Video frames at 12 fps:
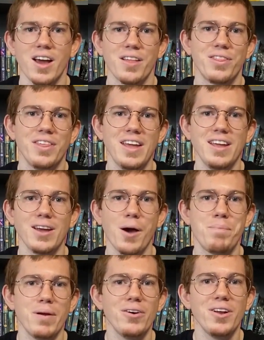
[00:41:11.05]
the
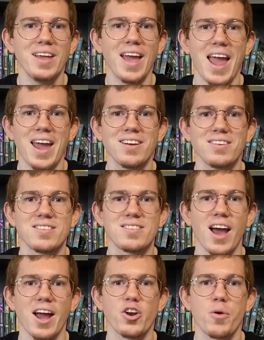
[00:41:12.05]
ability and
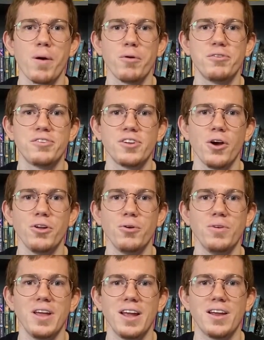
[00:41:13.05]
design are both so
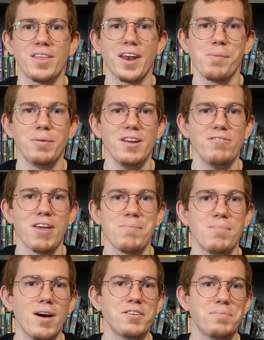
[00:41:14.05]
unique that I believe they
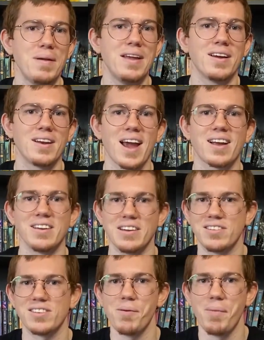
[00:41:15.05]
must be connected
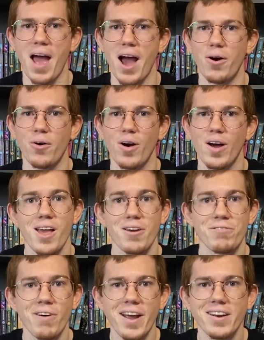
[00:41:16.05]
somehow.
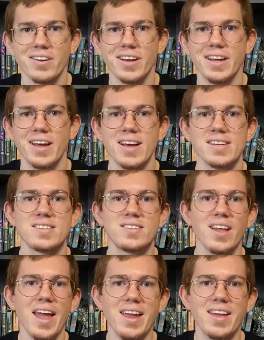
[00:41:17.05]
Finally,
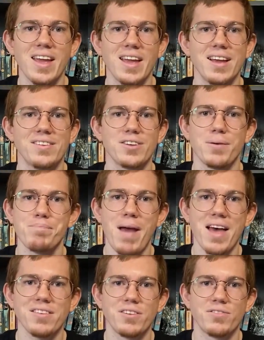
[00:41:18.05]
Slaking is a
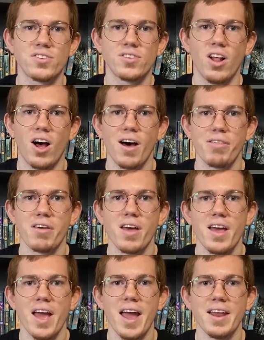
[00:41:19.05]
massive sloth,
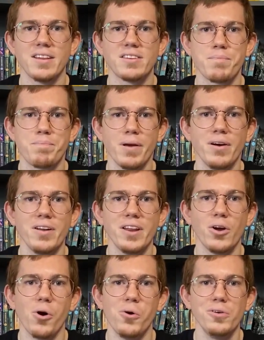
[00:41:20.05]
and its
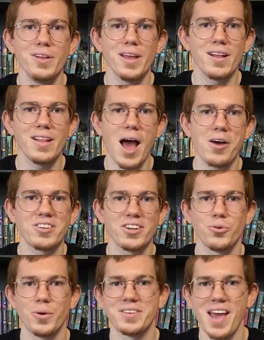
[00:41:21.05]
ability only allows it
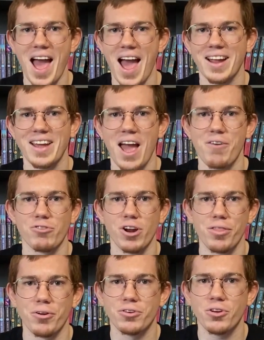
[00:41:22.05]
to attack every
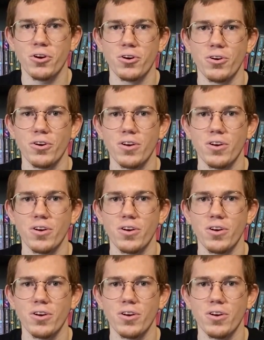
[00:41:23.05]
other turn.